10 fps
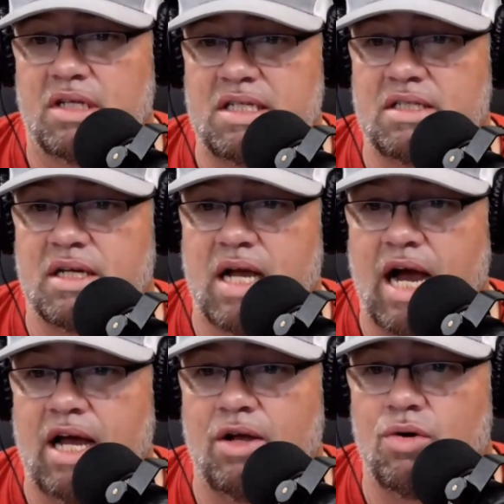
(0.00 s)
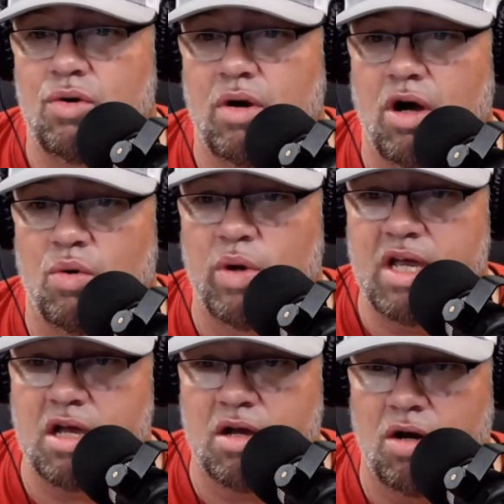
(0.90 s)
this is a guy who a
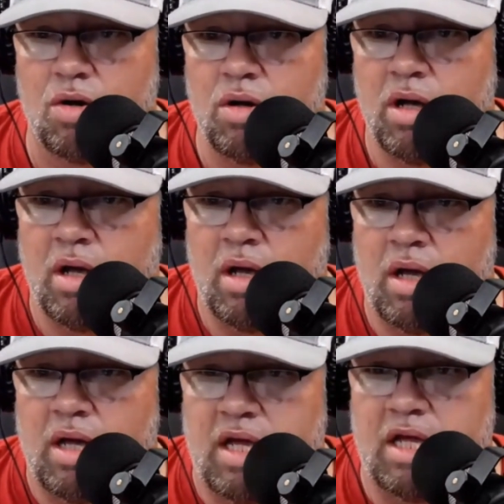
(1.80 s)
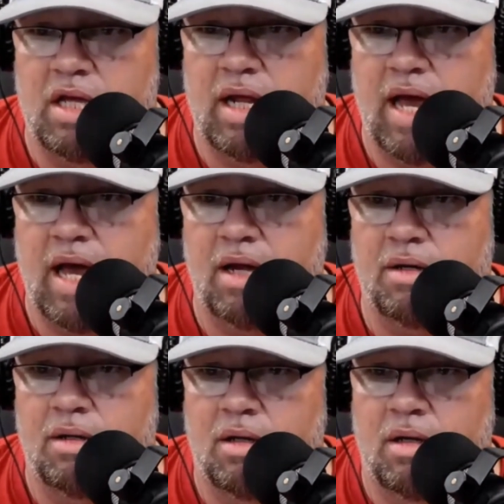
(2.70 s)
week ago he had had